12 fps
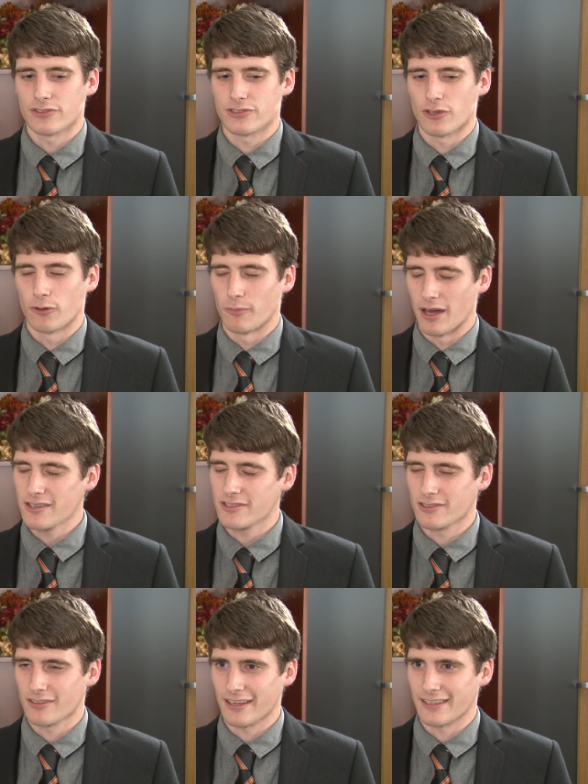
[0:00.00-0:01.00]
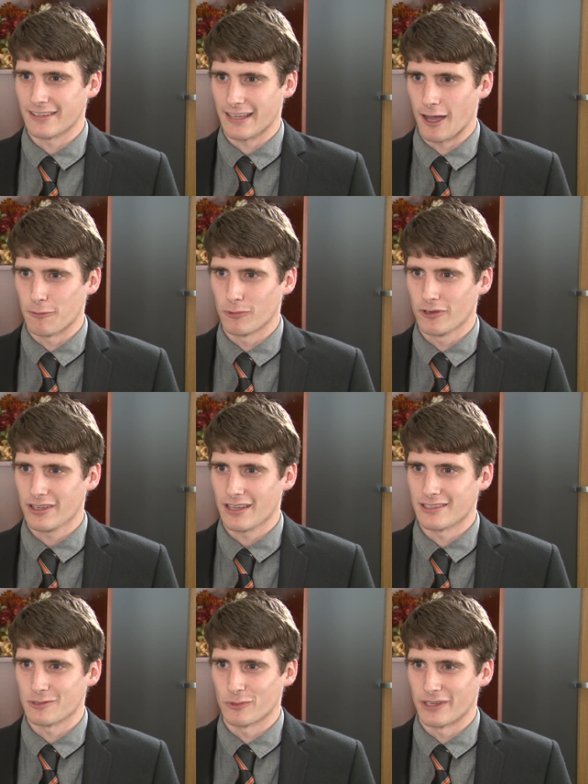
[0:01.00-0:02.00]
so much like a cowboy
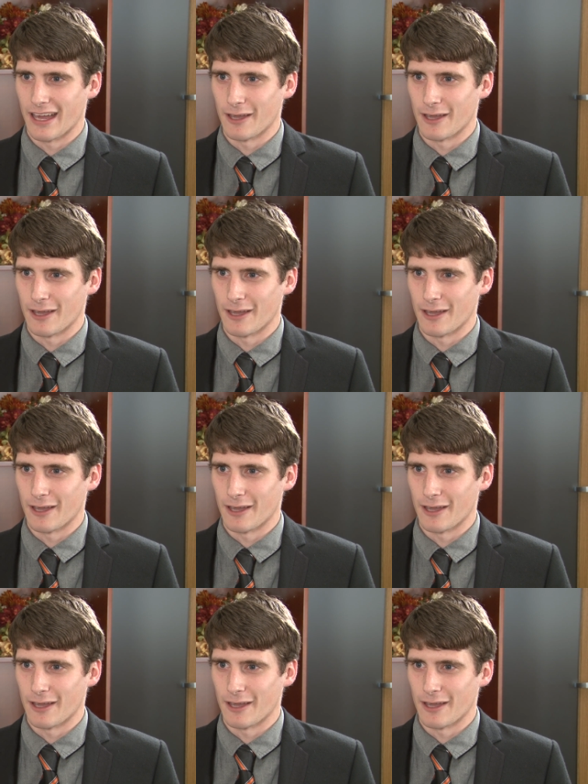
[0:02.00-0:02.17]
as when